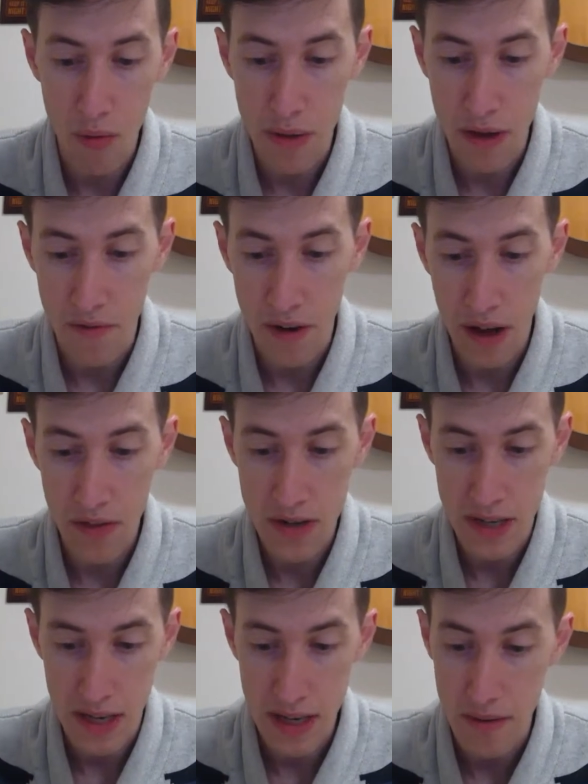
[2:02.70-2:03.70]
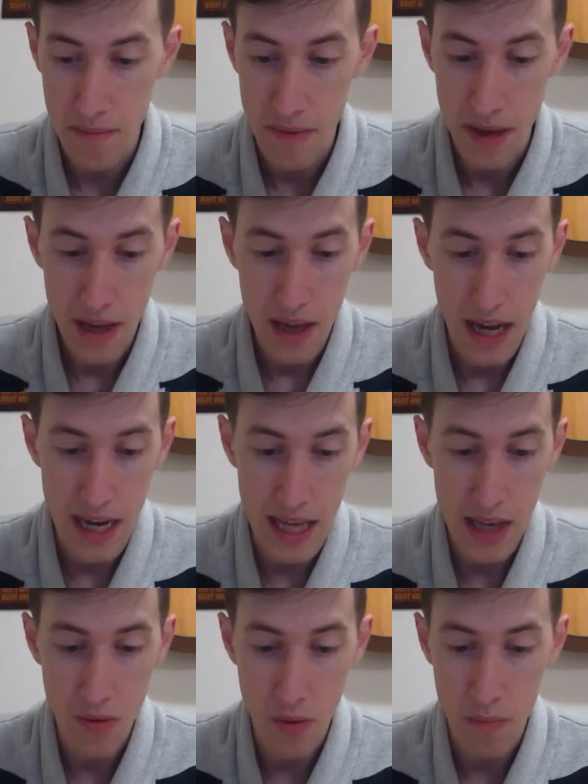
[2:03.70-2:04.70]
be a father to him, and
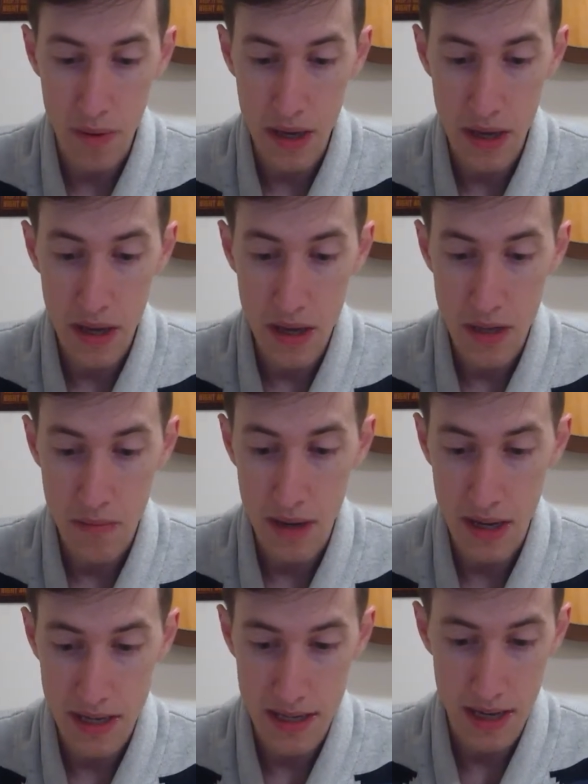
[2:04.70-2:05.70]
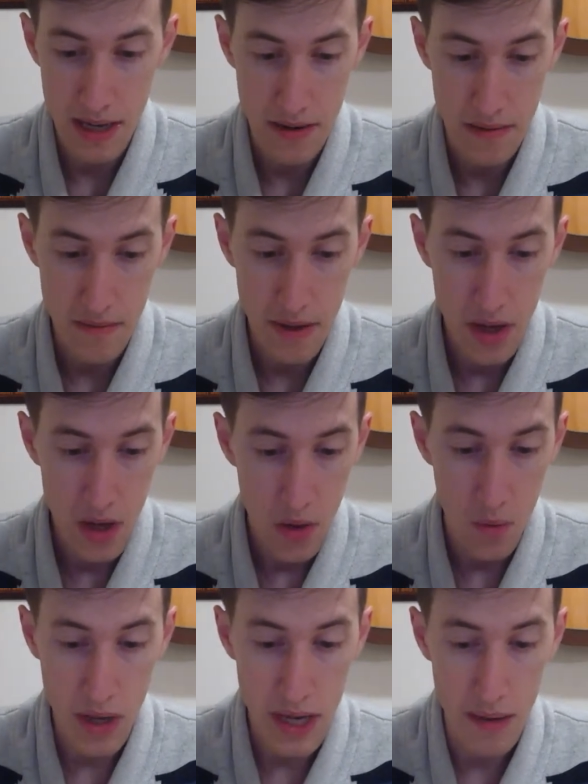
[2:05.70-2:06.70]
he will be to me a son.
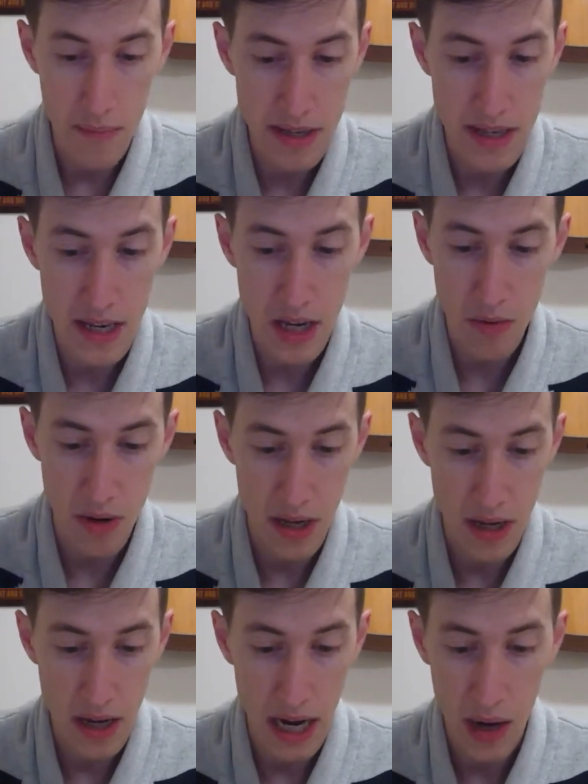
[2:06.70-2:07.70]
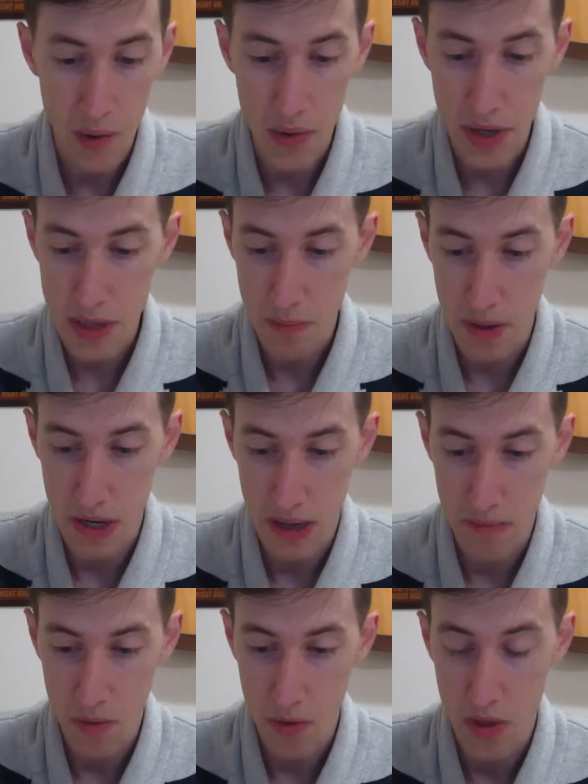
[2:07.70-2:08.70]
When he commits iniquity, I will discipline
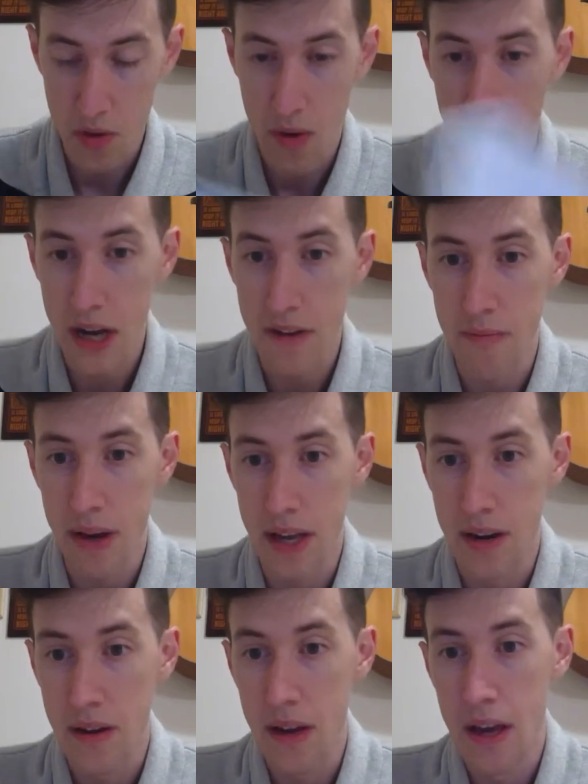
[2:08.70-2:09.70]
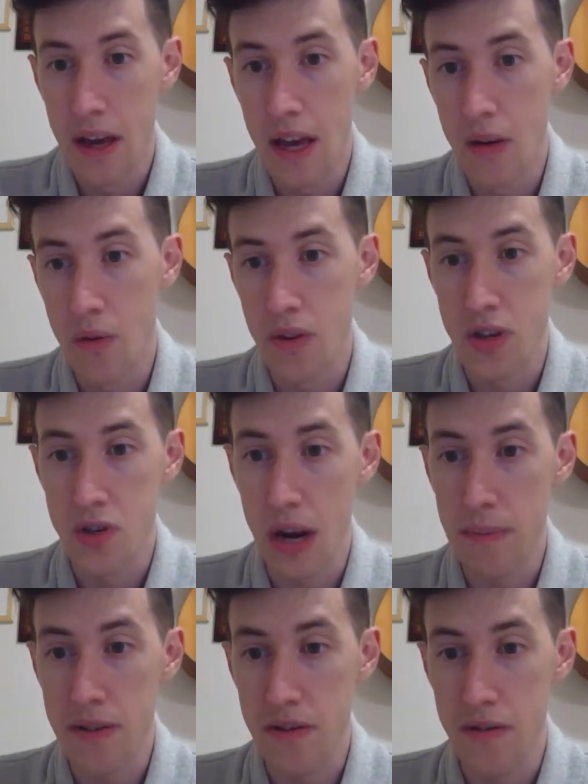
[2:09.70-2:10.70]
him with the rod of men, with the
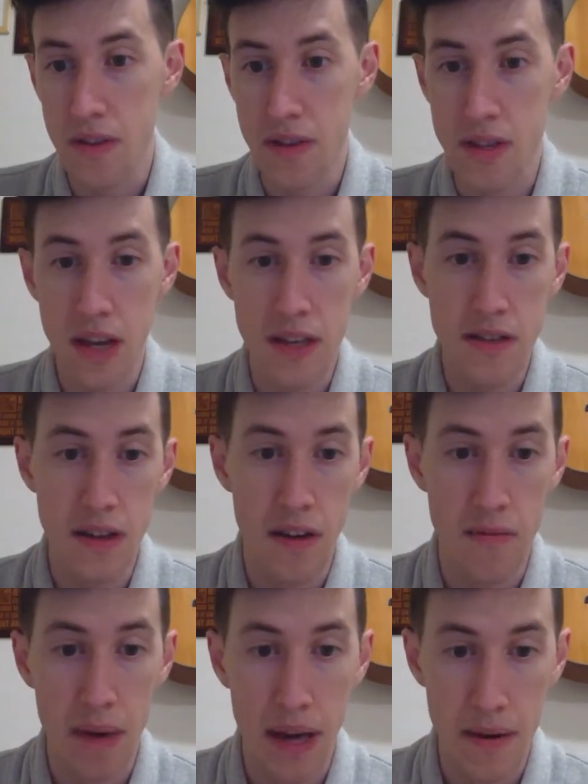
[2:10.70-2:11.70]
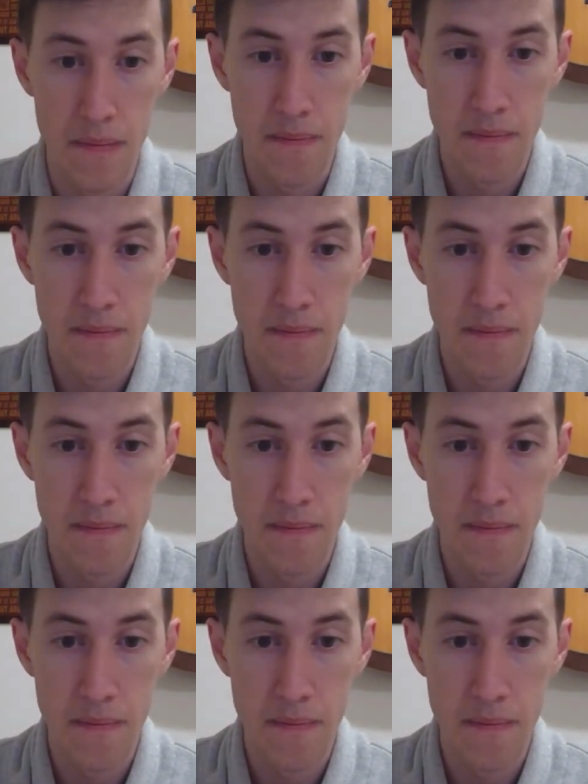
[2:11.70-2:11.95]
stripes of the son of men.